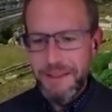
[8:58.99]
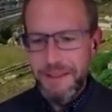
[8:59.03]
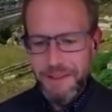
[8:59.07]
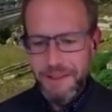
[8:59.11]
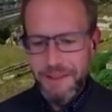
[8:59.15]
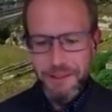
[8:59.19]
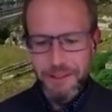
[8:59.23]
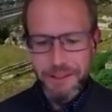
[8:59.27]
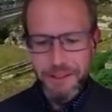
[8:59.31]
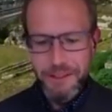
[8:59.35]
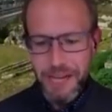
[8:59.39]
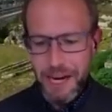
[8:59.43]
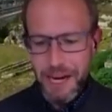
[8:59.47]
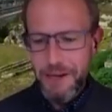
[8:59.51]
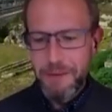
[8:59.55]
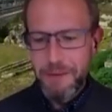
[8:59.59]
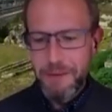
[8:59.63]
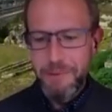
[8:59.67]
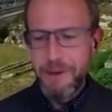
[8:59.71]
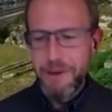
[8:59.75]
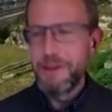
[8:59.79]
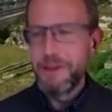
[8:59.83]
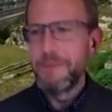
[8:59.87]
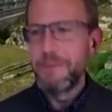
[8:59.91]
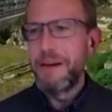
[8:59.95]
this entire
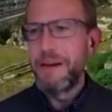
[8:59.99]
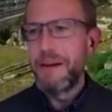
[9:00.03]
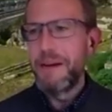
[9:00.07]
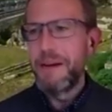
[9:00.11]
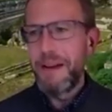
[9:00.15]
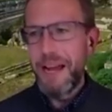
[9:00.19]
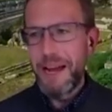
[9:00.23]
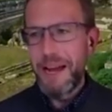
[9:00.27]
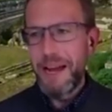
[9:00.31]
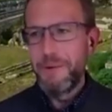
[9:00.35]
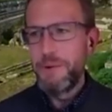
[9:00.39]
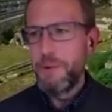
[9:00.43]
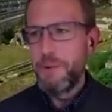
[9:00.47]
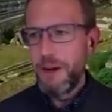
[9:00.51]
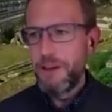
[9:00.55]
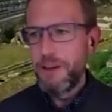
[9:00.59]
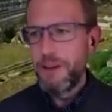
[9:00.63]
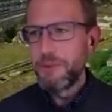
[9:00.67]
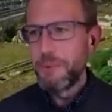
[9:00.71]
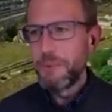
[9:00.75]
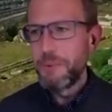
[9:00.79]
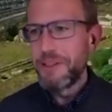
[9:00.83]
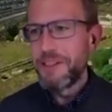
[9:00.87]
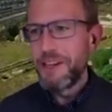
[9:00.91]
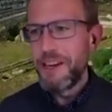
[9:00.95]
book about how to
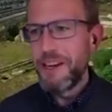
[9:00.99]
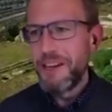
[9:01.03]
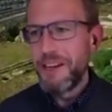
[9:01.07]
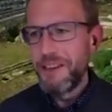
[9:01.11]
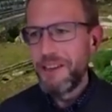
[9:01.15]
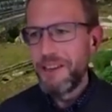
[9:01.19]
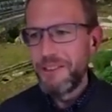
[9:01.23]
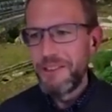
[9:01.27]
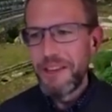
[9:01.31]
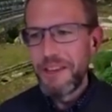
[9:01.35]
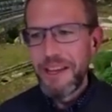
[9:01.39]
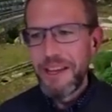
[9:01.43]
hunt with dogs.